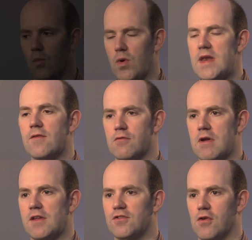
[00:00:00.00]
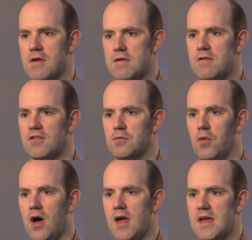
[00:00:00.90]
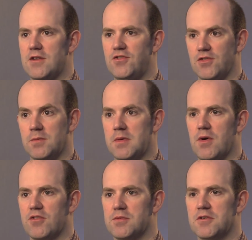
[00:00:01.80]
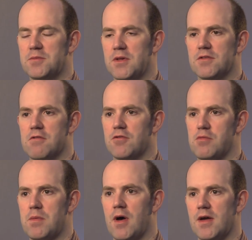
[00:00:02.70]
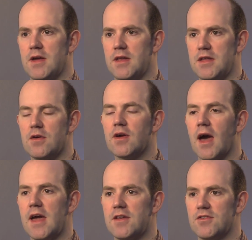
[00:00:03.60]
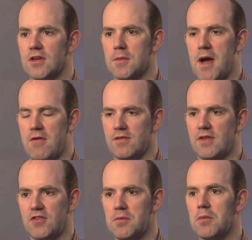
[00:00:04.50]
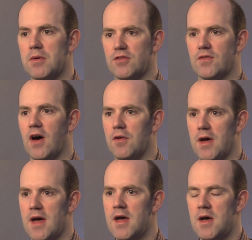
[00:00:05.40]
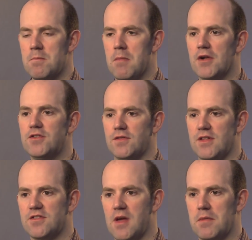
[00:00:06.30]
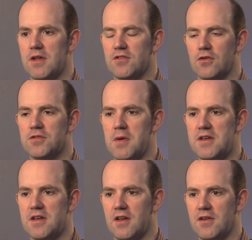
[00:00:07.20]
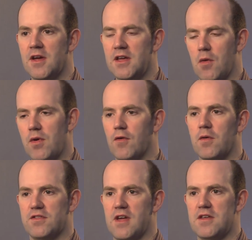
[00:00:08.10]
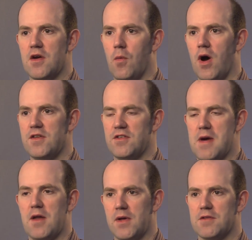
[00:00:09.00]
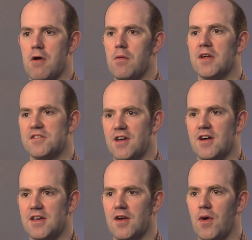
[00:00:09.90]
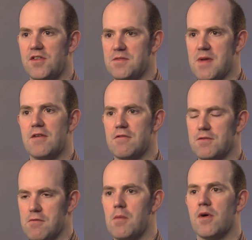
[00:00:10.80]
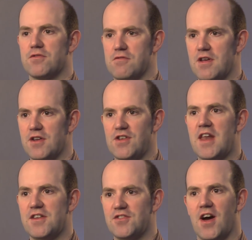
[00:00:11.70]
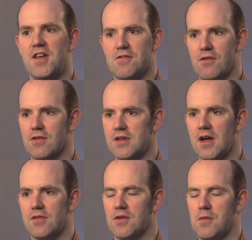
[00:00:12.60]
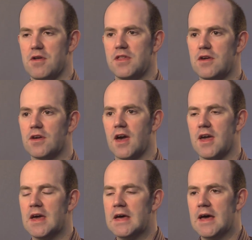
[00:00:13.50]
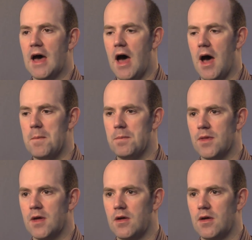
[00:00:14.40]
We never really saw any reason why it shouldn't be possible to build the Raspberry Pi in the UK. It's a comparatively simple piece of hardware. Much of the assembly is automated. We've always said, why does it matter where the robots are? Why does it matter if the robots are in a shed in China or, somewhere in the UK?